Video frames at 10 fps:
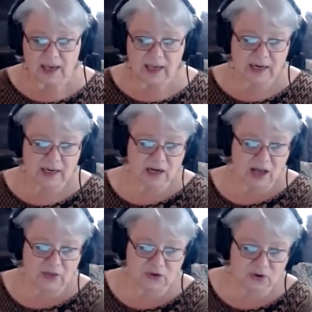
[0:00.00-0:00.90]
and in
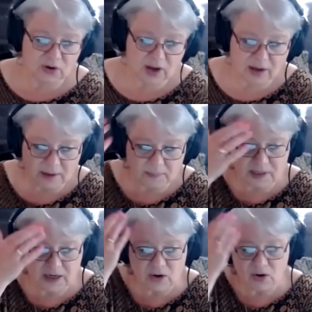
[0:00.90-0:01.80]
other
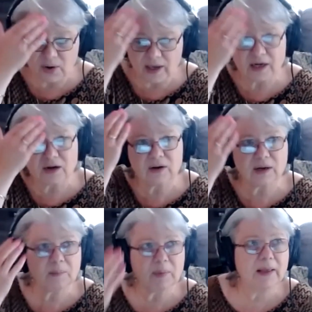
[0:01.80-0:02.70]

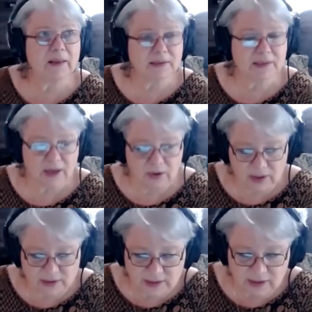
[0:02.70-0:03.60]
neuroendocrine balance
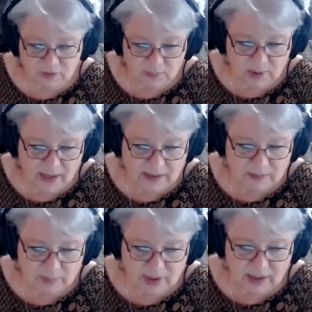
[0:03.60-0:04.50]
areas of your mind
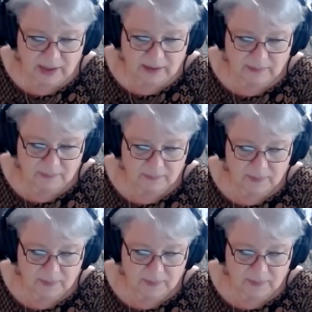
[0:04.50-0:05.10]
and body.